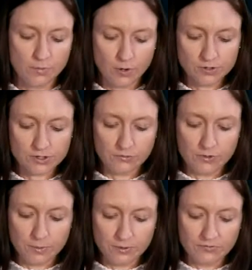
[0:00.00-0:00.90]
positive
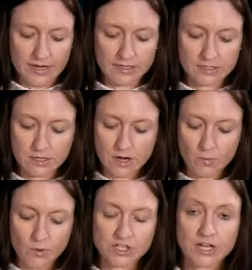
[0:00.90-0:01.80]
ripple effect,
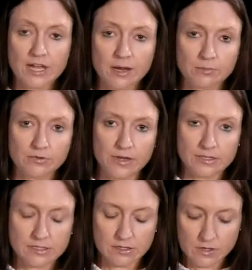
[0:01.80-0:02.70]
which can
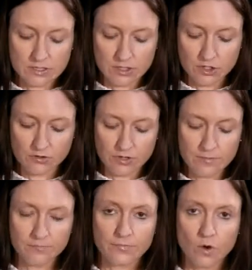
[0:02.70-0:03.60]
prevent serious injury
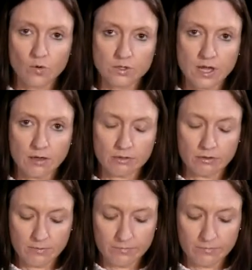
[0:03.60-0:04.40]
or death.